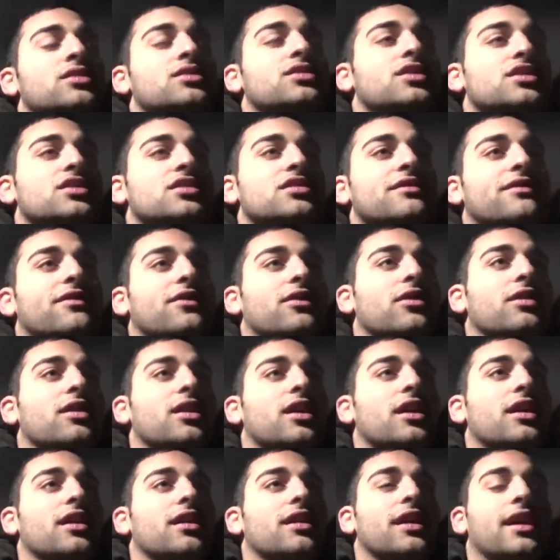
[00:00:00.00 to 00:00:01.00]
just for
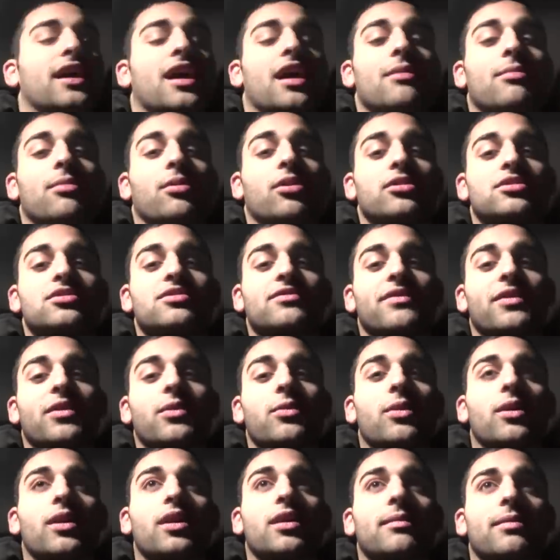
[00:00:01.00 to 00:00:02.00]
like hypertrophy
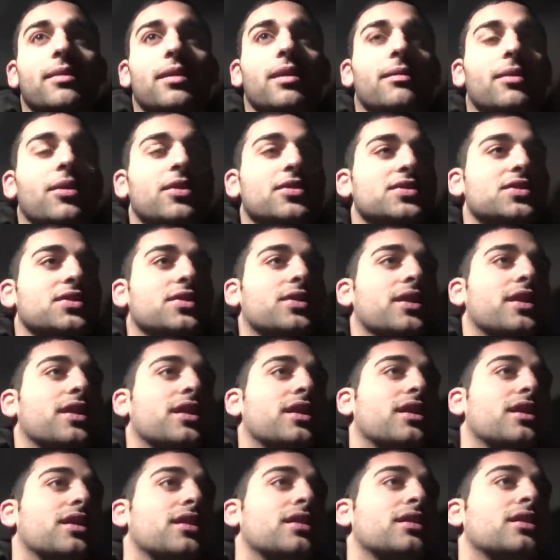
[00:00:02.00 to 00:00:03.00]
work, but I'm also going
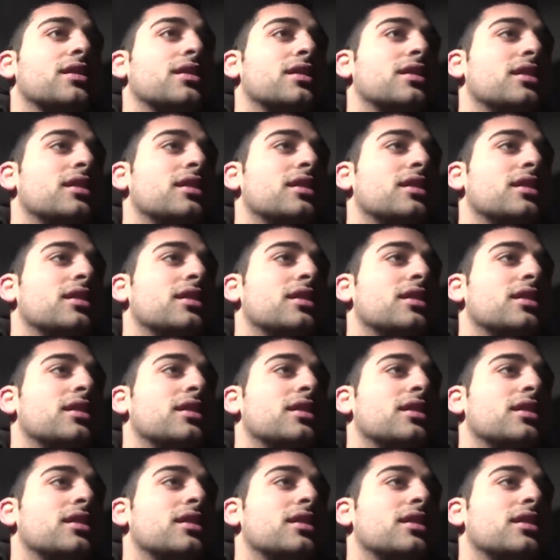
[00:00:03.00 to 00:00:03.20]
to